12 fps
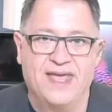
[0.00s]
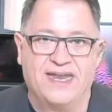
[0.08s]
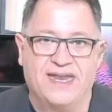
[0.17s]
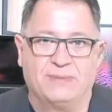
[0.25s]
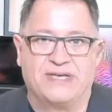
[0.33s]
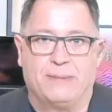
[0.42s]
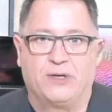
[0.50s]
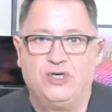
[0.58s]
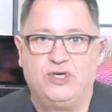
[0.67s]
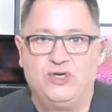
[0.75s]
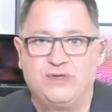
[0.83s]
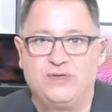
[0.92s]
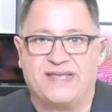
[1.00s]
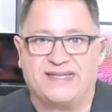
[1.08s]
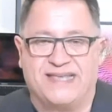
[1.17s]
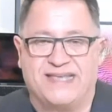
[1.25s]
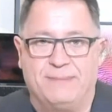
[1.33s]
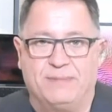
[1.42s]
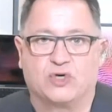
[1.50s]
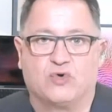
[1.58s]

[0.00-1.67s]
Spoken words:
and I was able to use that statement to